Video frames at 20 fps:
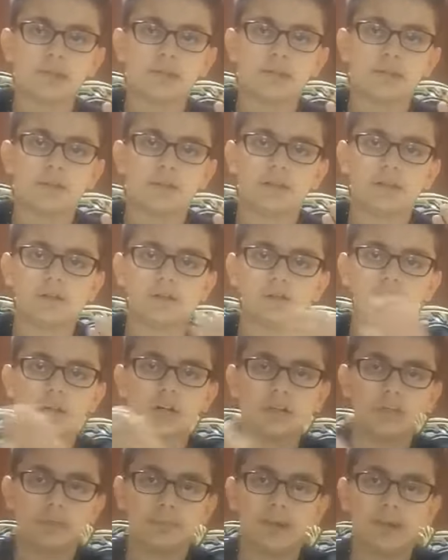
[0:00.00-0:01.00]
They used to call it
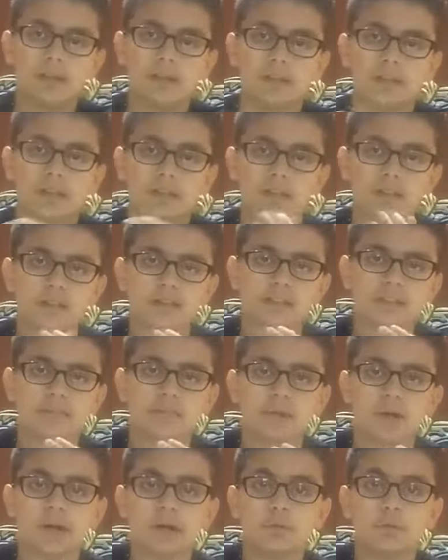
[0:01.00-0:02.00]
back then like a slave
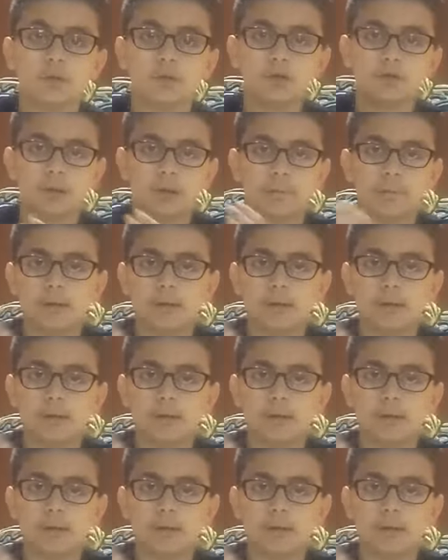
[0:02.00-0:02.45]
market where you can buy